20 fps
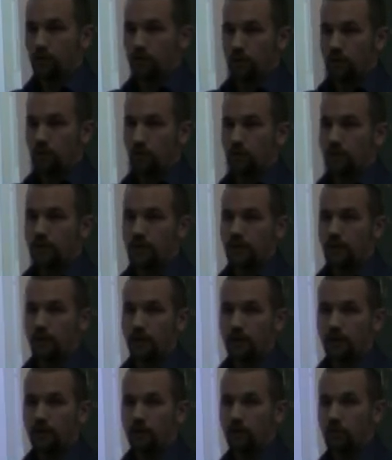the note-taking
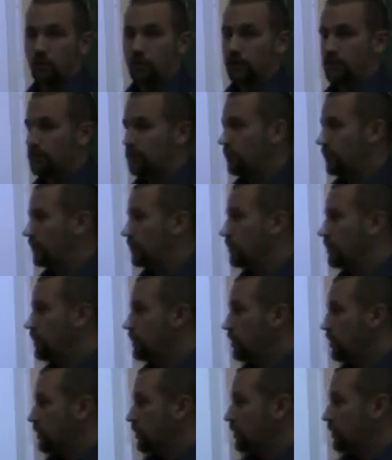and the listening.
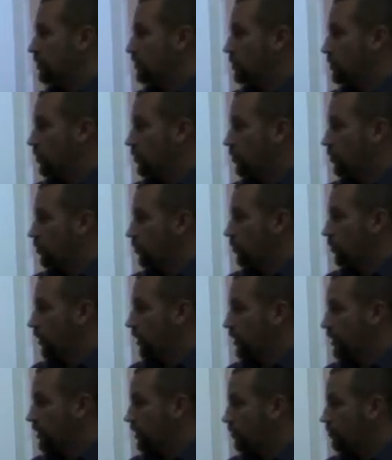So
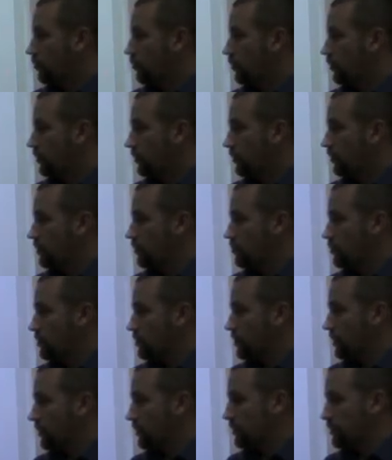I got really good
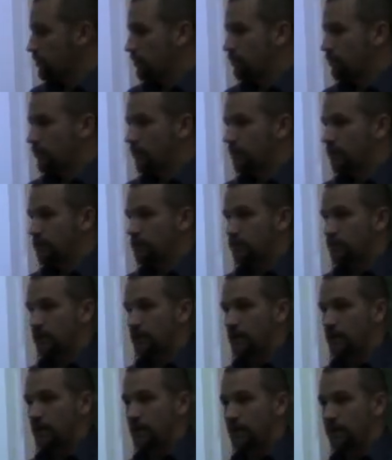results out of this.
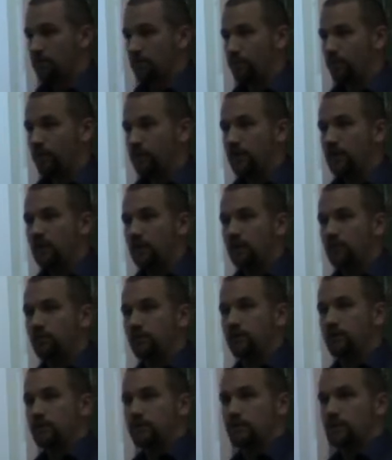And I
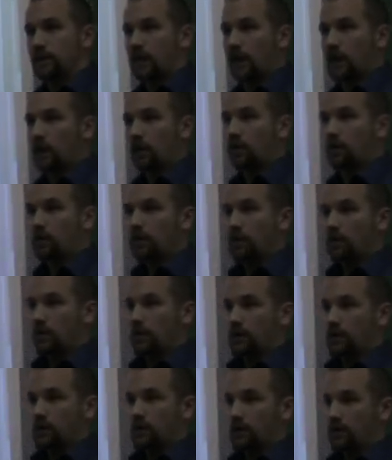believe this is how
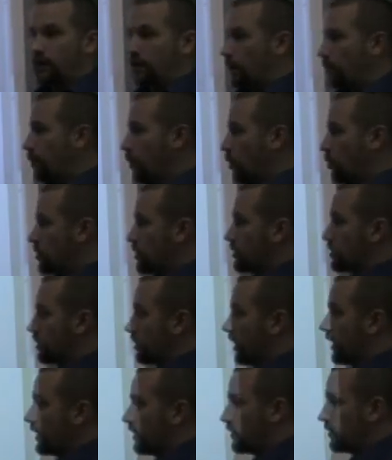approaches
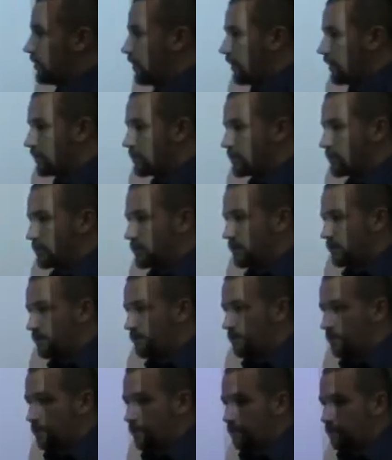like this
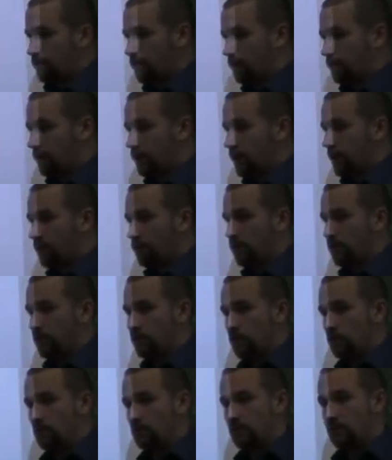can be
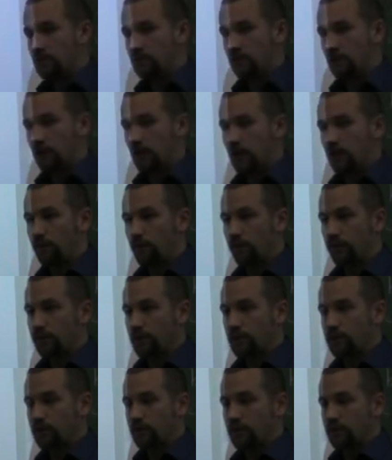used to
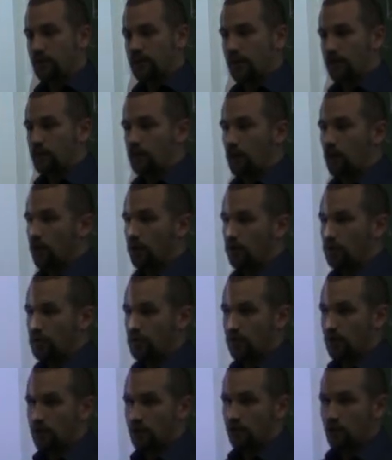leverage
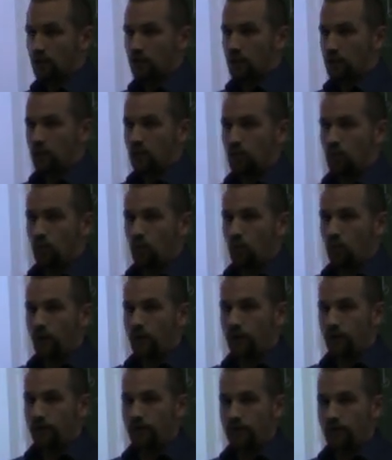technology
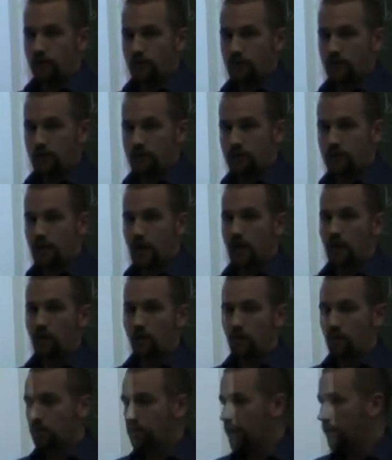with
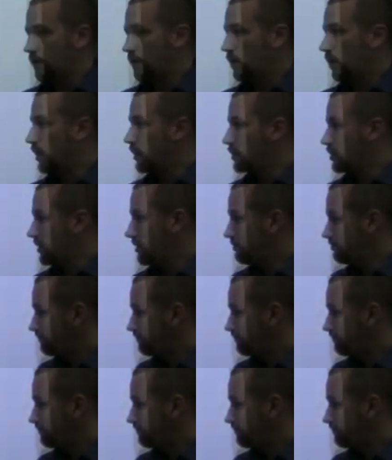sound pedagogy.